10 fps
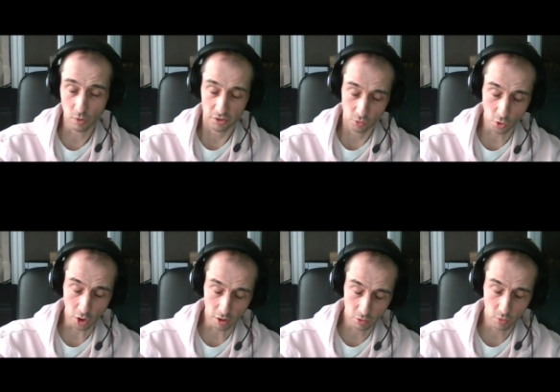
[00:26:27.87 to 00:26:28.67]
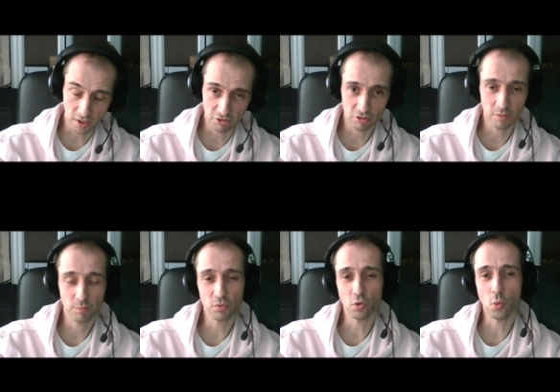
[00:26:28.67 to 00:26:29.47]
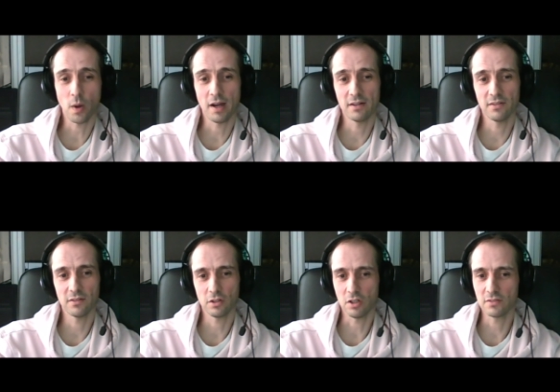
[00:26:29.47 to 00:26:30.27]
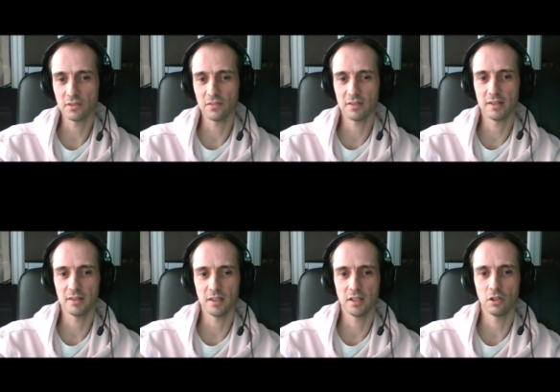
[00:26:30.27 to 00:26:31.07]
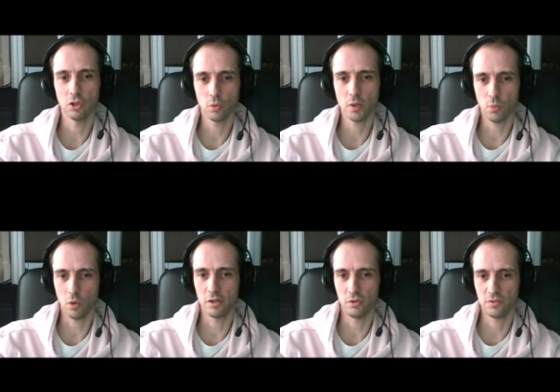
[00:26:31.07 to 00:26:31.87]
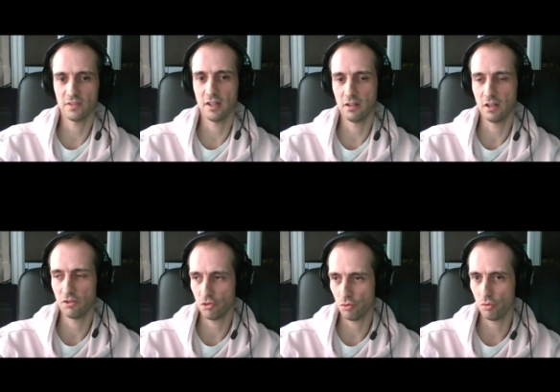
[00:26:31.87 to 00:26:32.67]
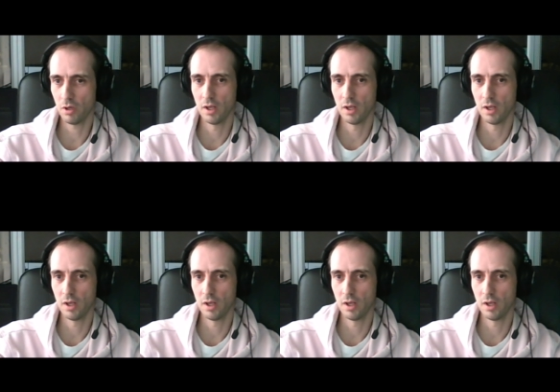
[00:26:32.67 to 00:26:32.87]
calculation provides consistently lower values than the true